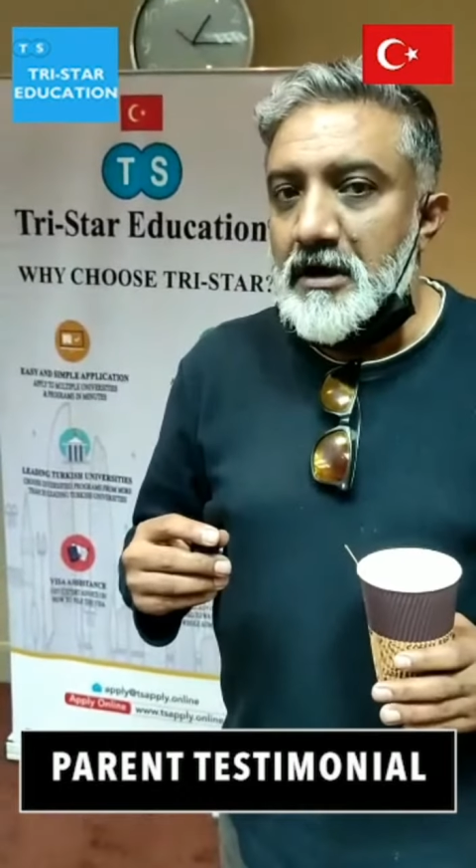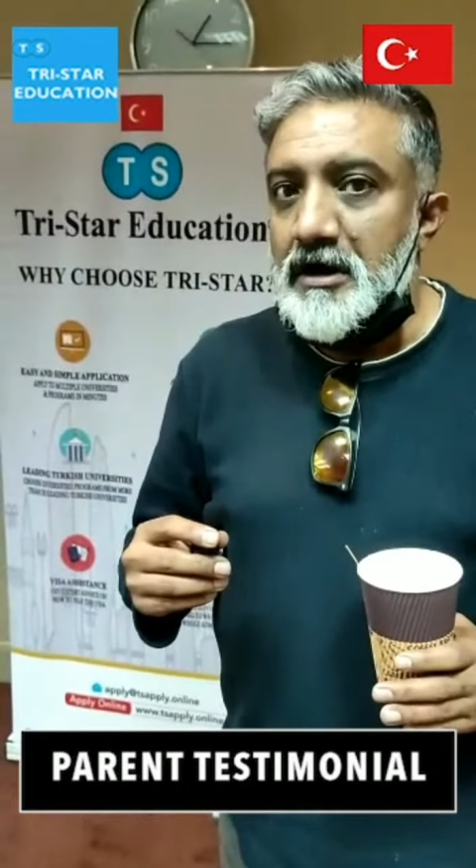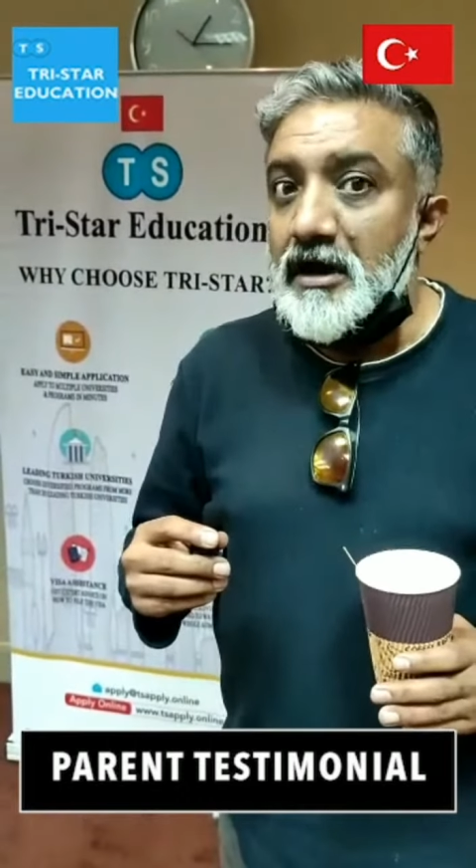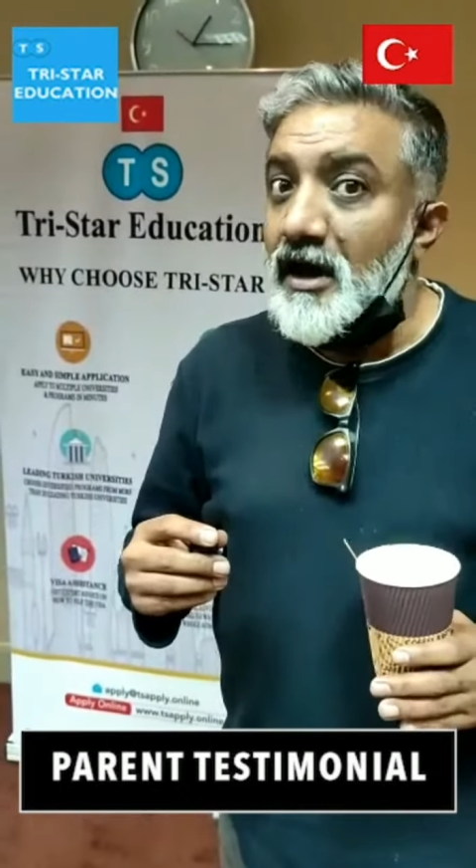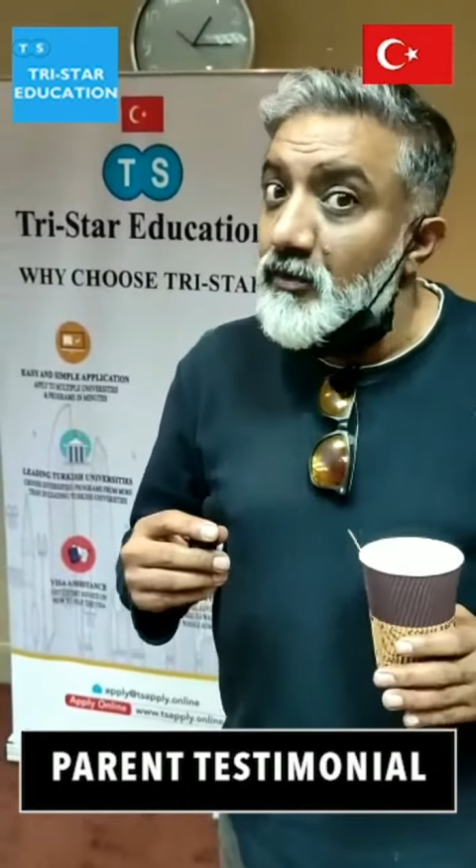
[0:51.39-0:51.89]

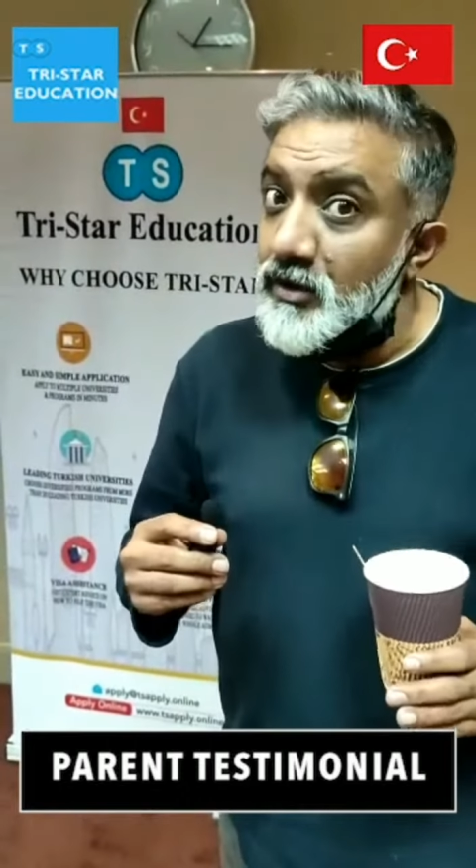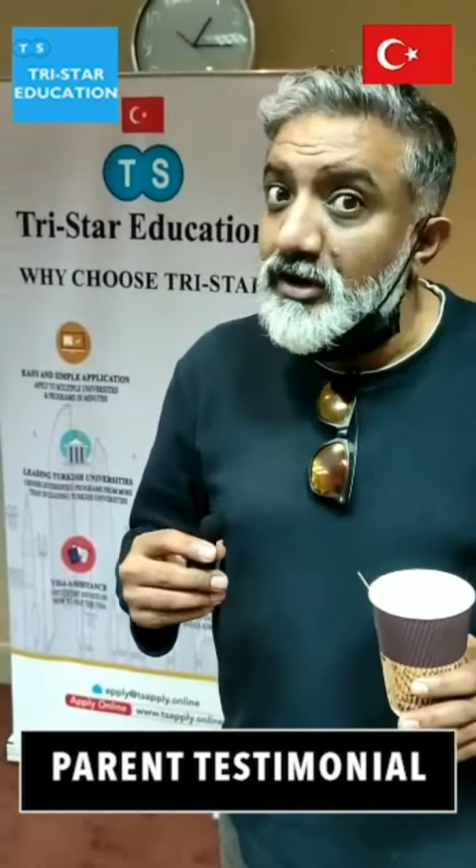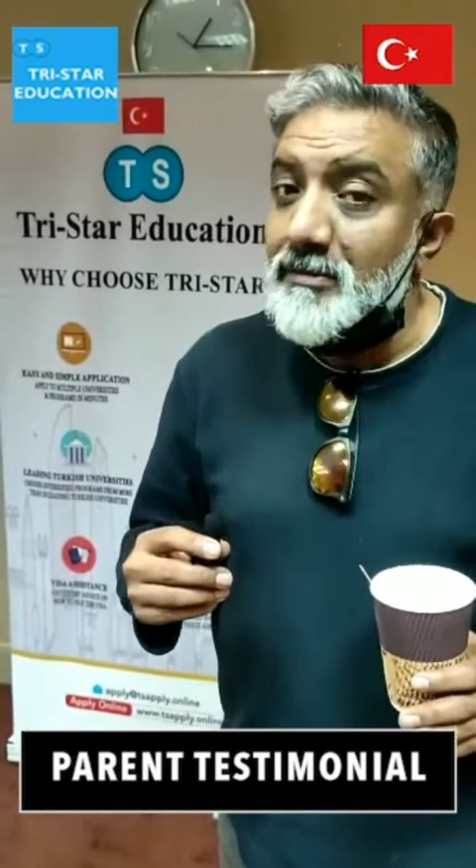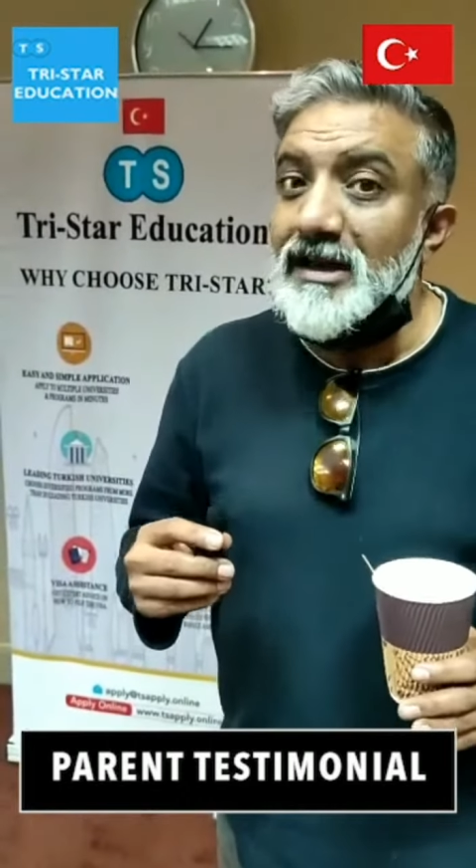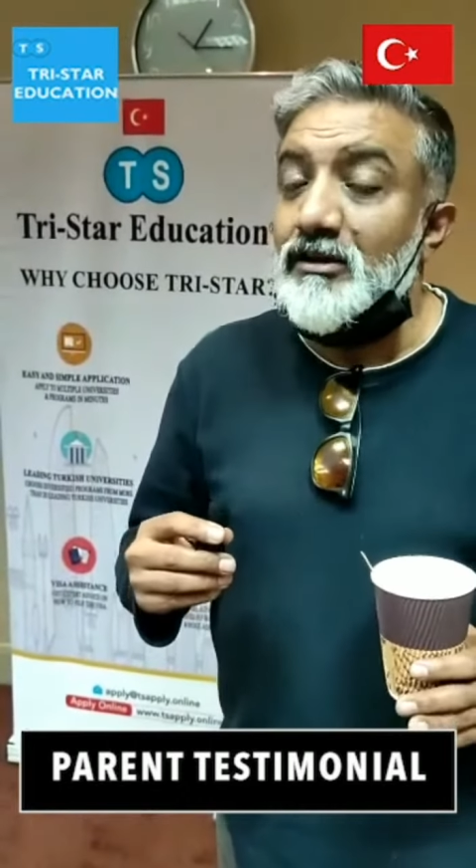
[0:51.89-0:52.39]
I would
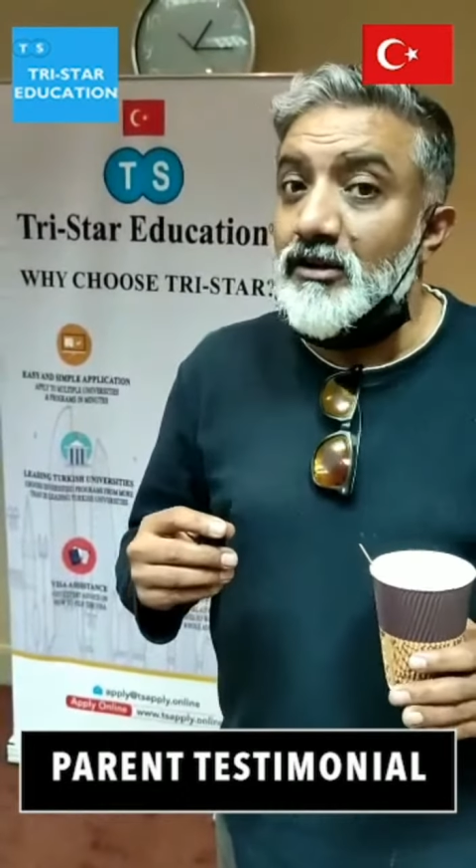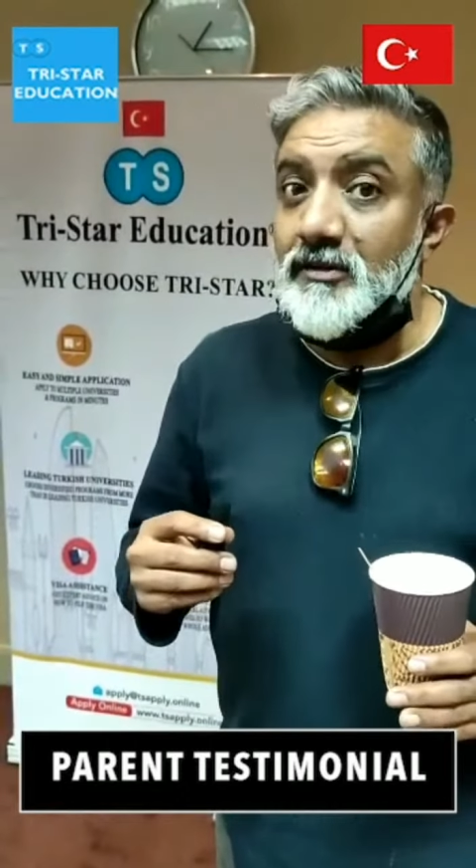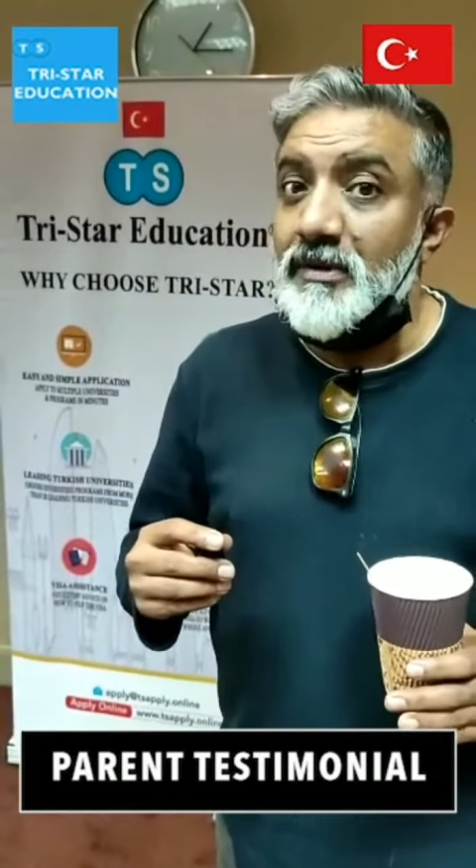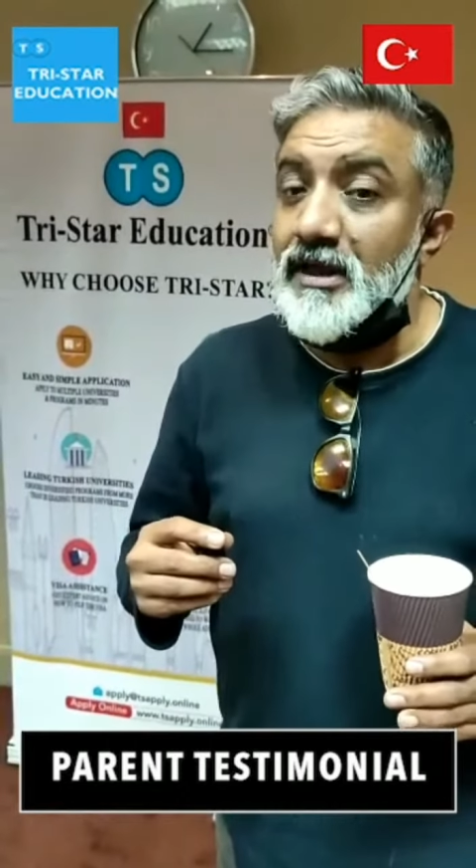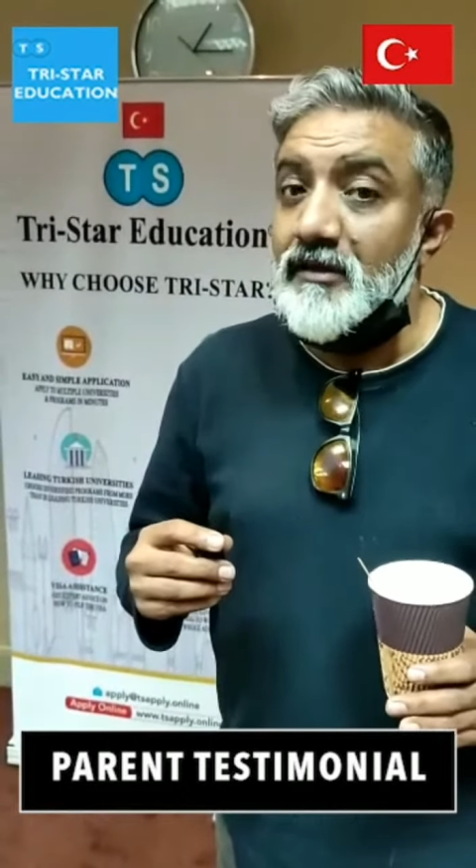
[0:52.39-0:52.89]
recommend all
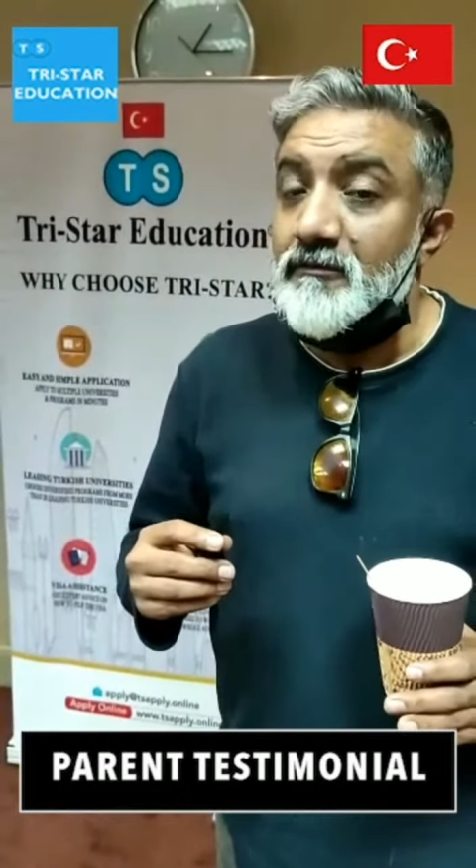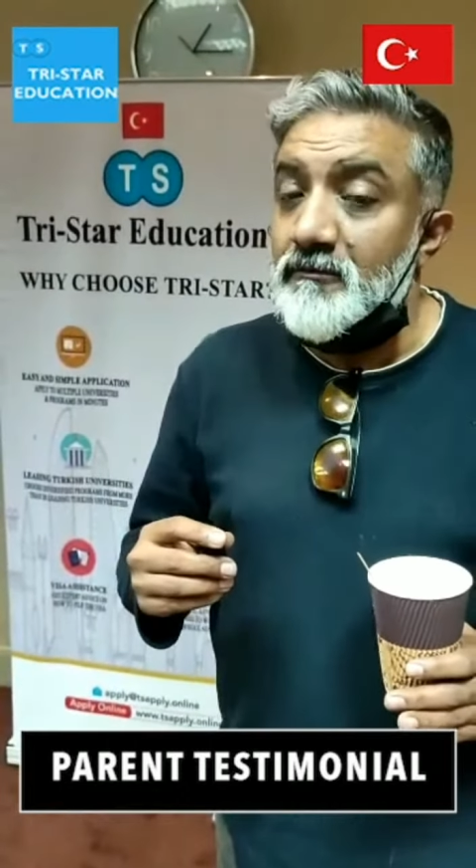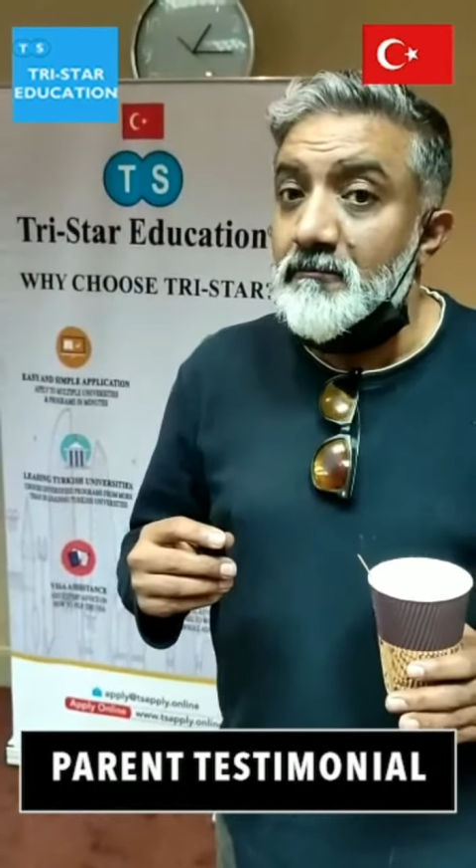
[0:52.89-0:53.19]
the